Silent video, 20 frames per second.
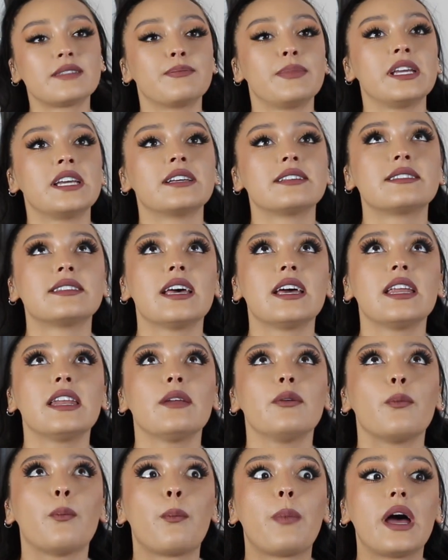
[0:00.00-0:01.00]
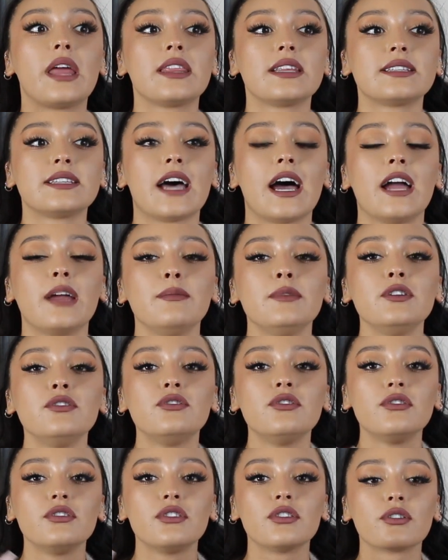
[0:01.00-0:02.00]
because then by the time you
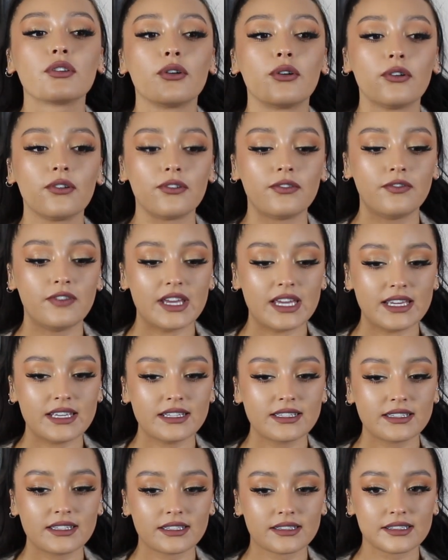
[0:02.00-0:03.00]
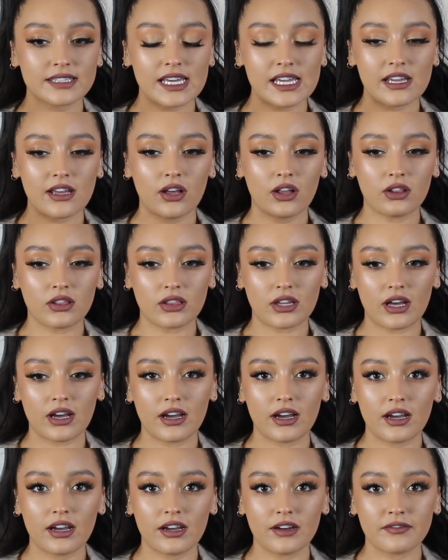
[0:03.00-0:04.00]
do your whole face, it's like a
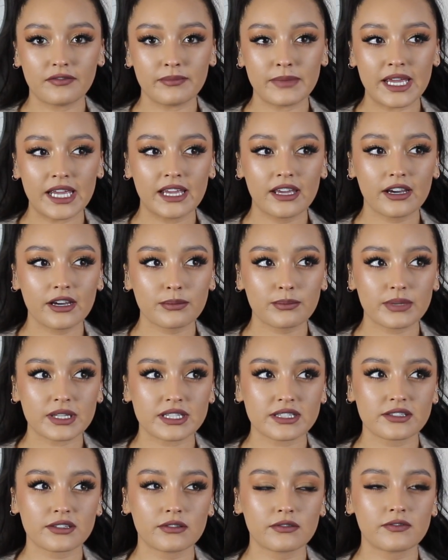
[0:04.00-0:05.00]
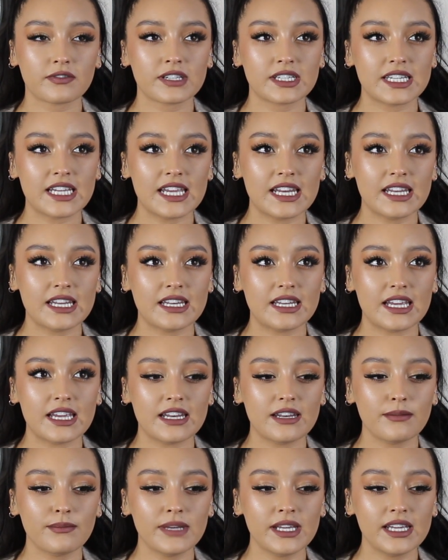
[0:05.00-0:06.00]
lot of makeup, and so for day to
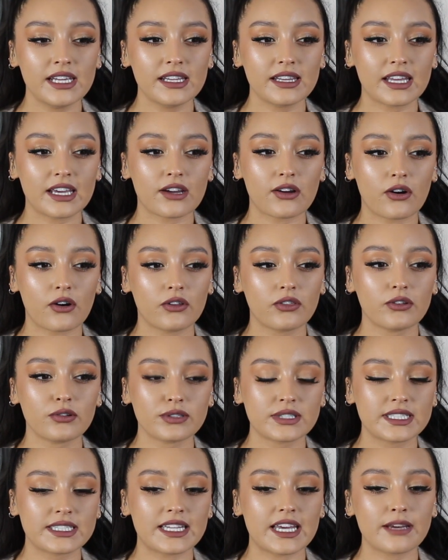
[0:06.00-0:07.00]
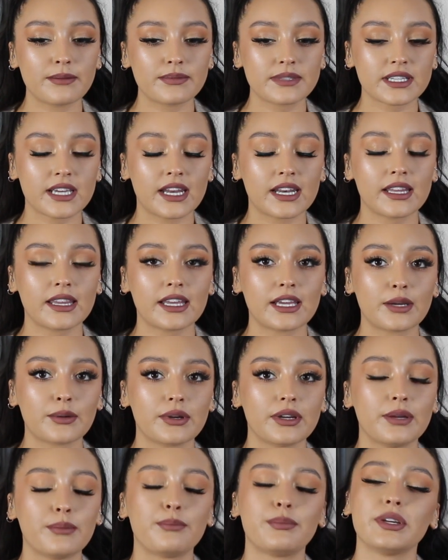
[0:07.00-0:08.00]
day to me, like all those steps kind of like,
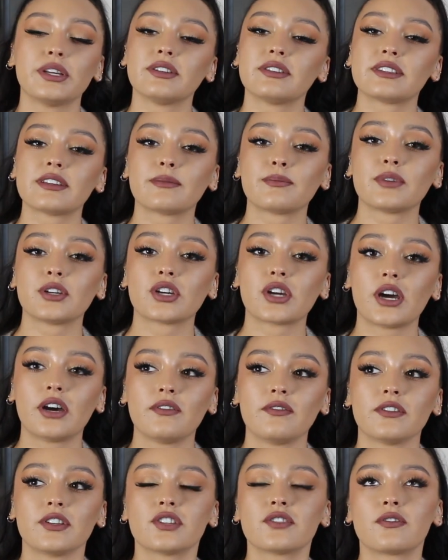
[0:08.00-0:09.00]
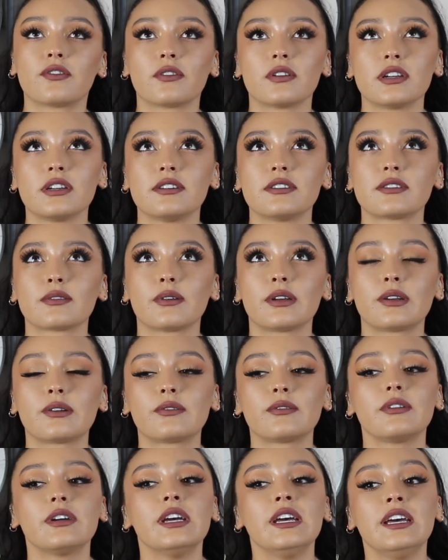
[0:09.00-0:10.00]
it builds up your coverage for you, so I
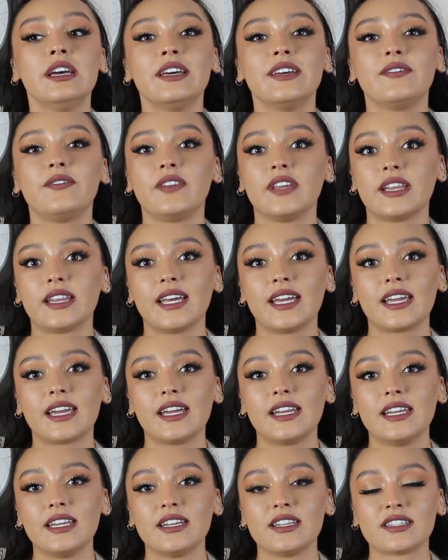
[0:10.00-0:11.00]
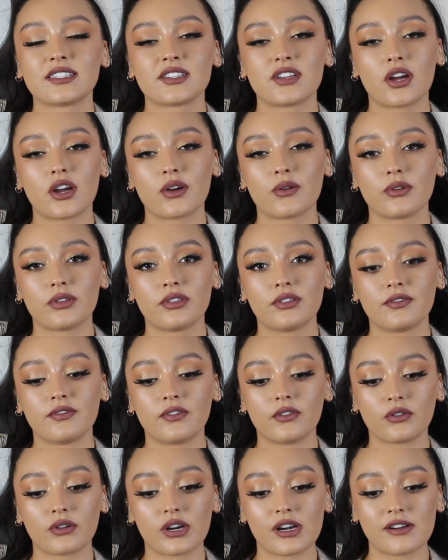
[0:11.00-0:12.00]
don't feel like I need to start with a
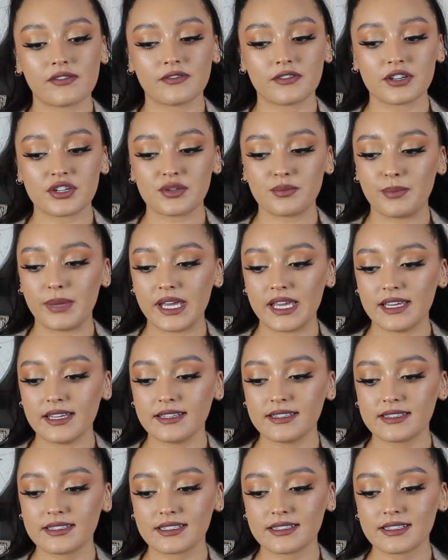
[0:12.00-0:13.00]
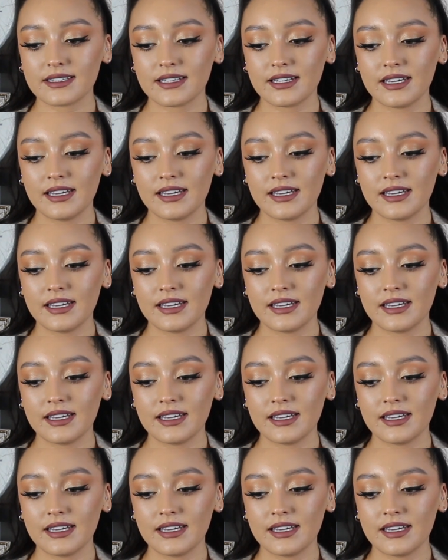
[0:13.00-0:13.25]
full coverage base.